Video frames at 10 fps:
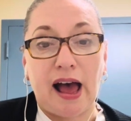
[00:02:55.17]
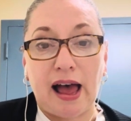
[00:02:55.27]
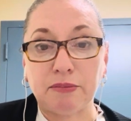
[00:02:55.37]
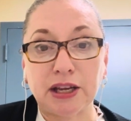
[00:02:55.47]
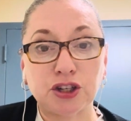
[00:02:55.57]

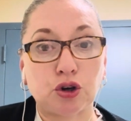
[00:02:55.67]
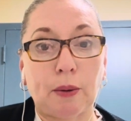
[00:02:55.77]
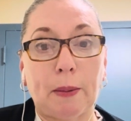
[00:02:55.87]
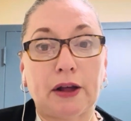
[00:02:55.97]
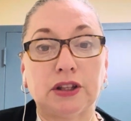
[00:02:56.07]
I'm not sure
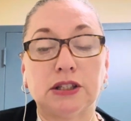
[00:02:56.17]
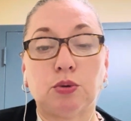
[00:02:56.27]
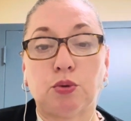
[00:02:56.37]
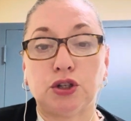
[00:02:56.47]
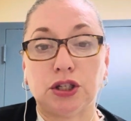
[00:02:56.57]
about this
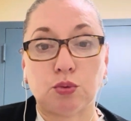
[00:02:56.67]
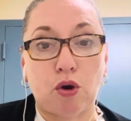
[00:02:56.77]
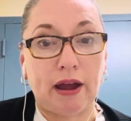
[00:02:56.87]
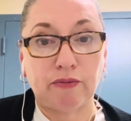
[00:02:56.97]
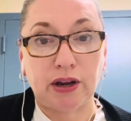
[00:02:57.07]
one, which is
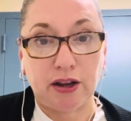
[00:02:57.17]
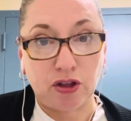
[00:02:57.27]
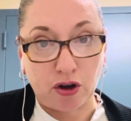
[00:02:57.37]
why I'm reading the